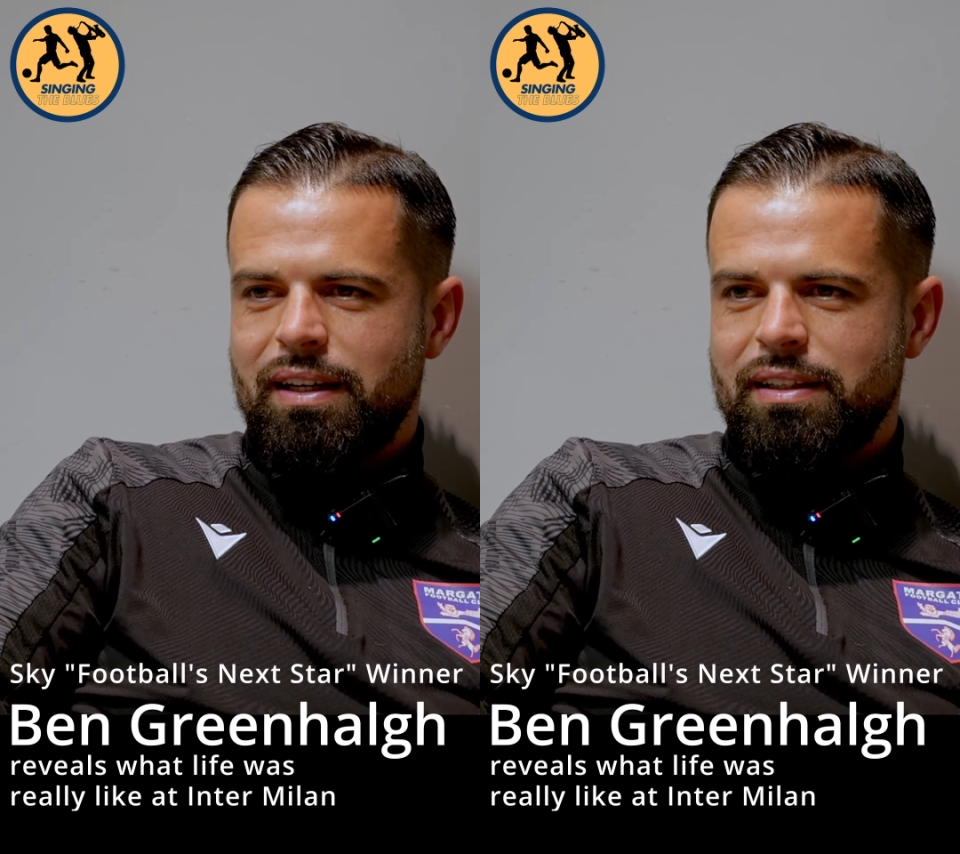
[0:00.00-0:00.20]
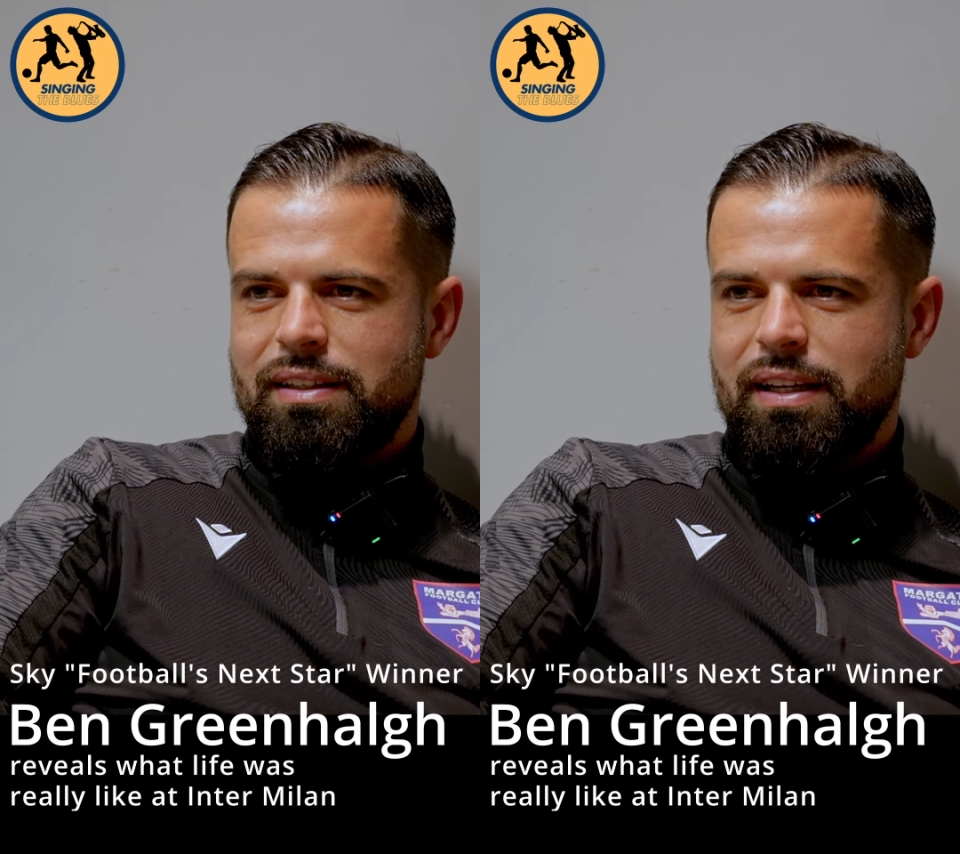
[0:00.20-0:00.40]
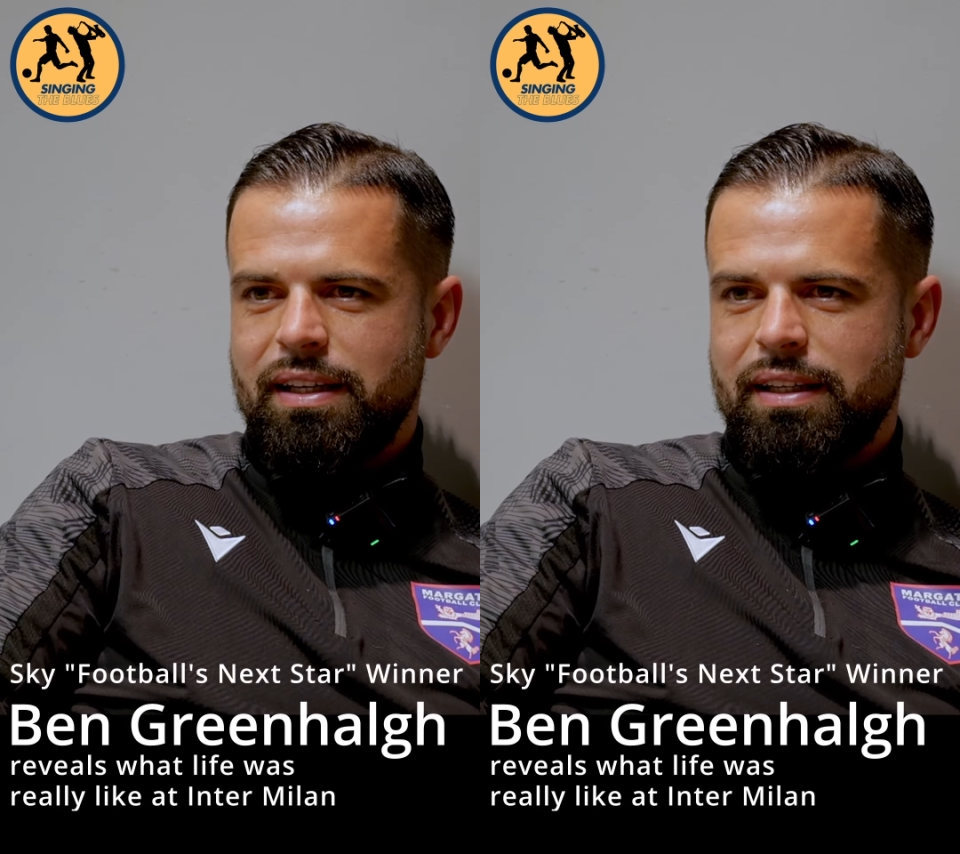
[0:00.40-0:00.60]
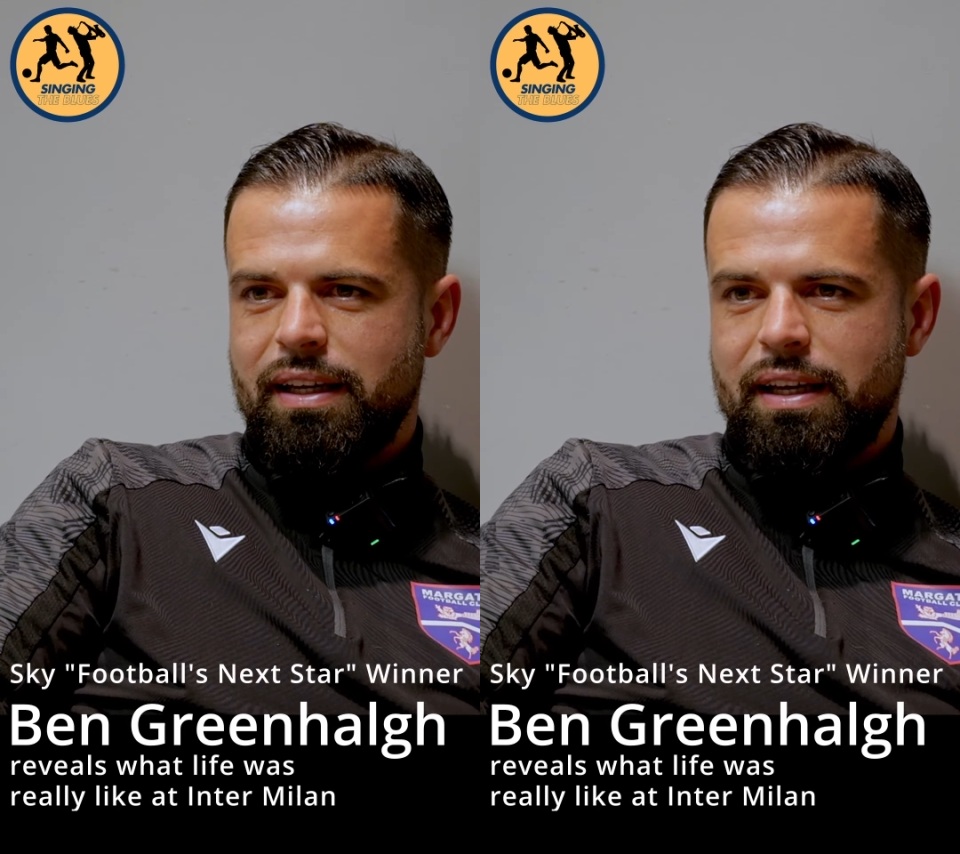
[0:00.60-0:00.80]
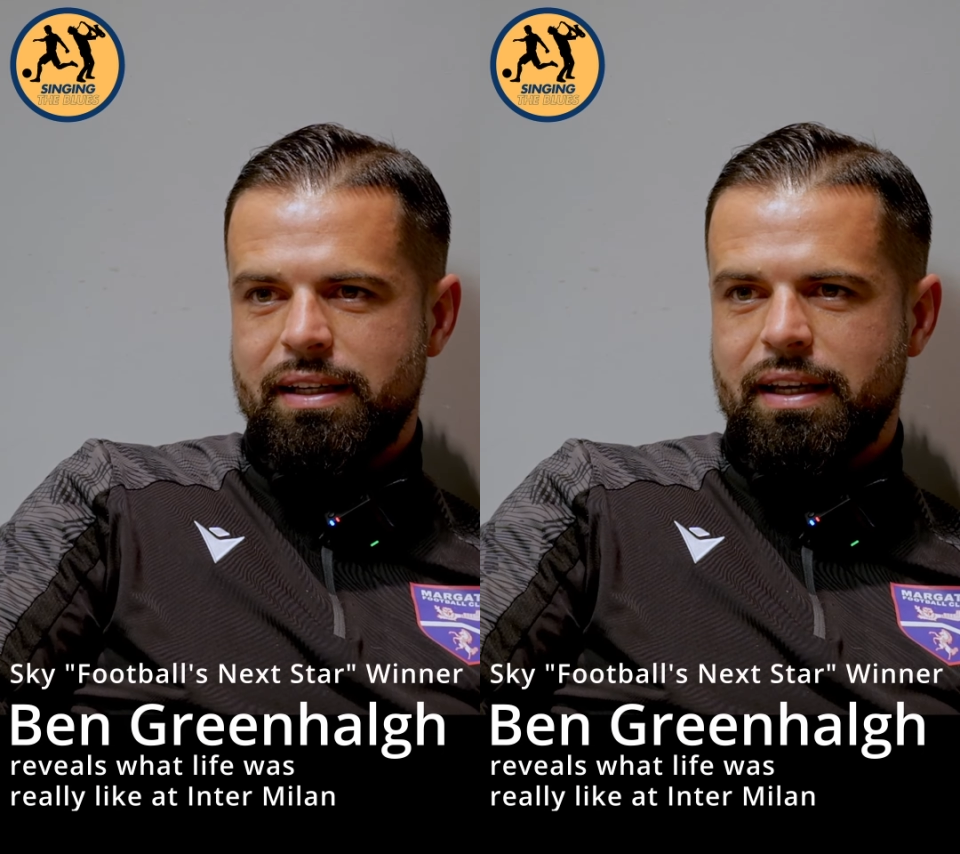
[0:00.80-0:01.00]
and
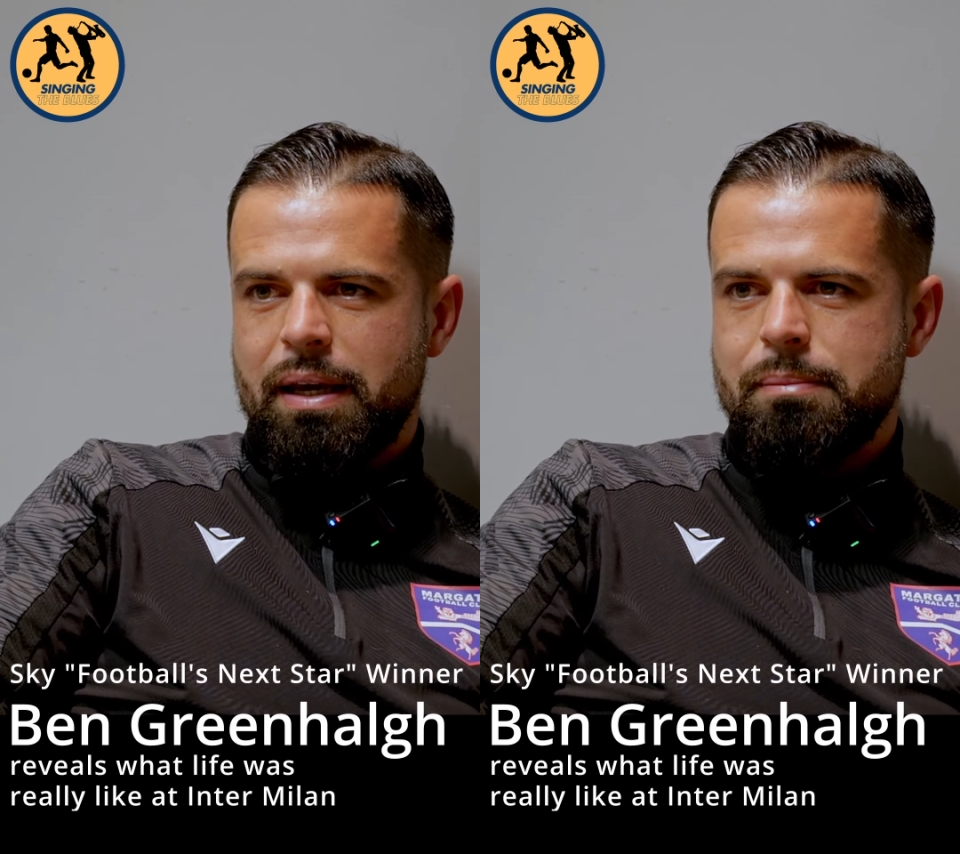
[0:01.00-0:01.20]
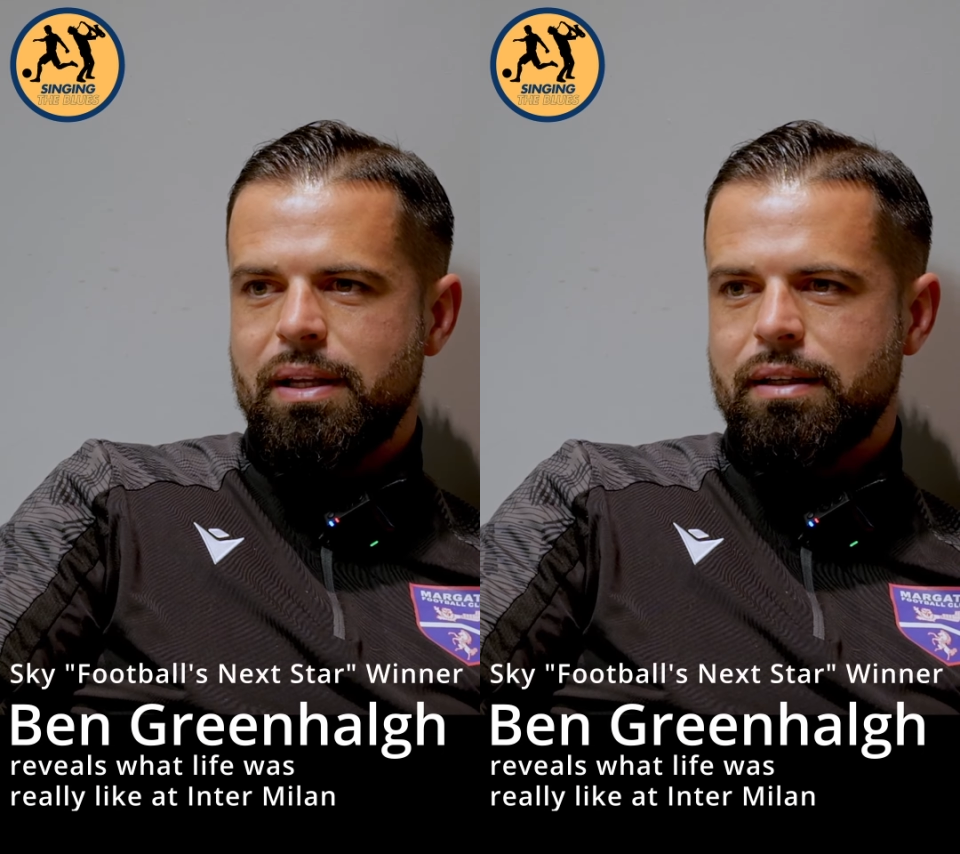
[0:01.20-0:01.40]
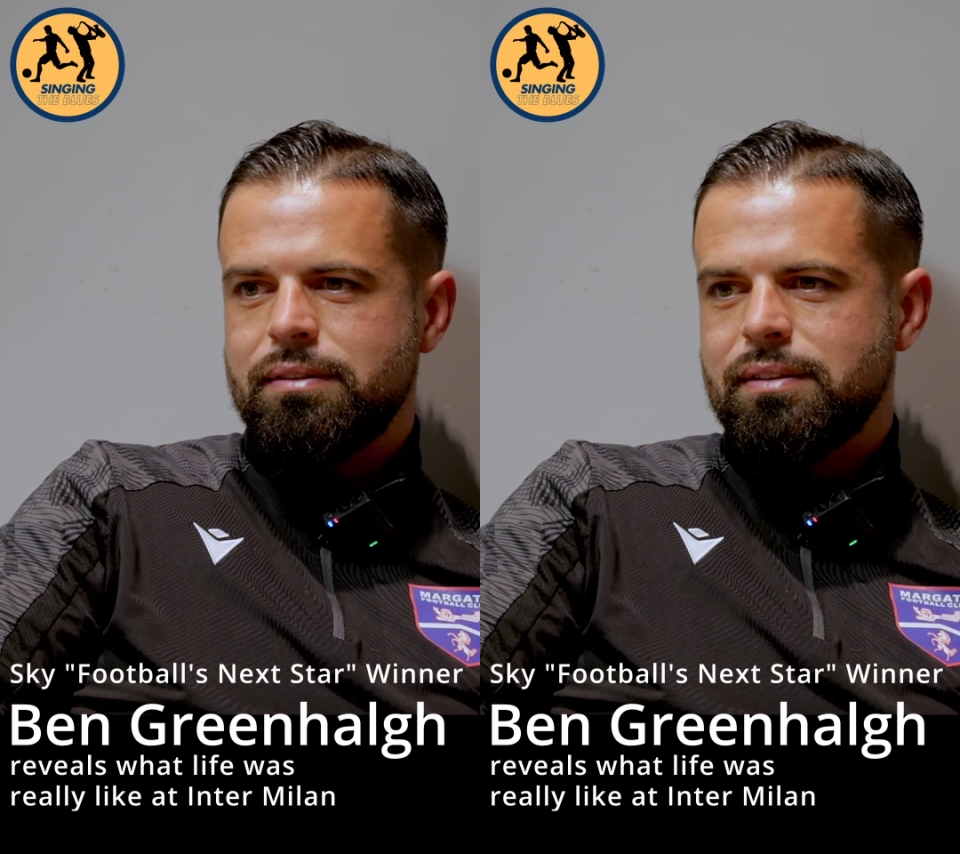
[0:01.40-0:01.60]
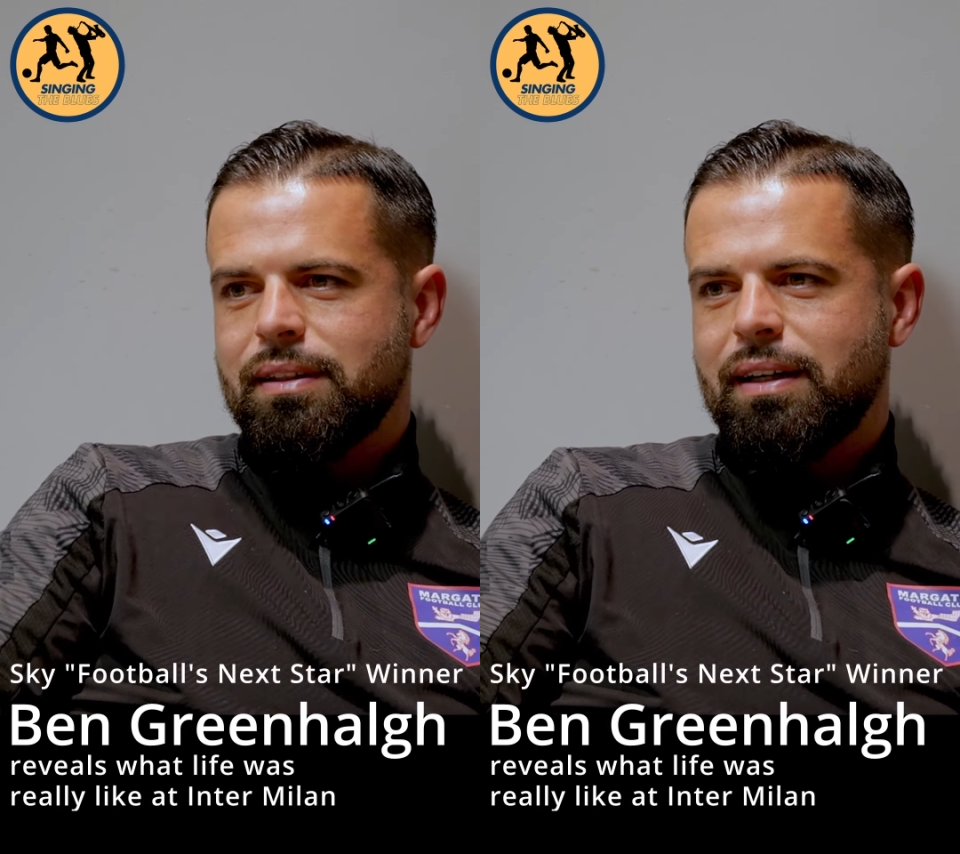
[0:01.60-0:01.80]
he came in,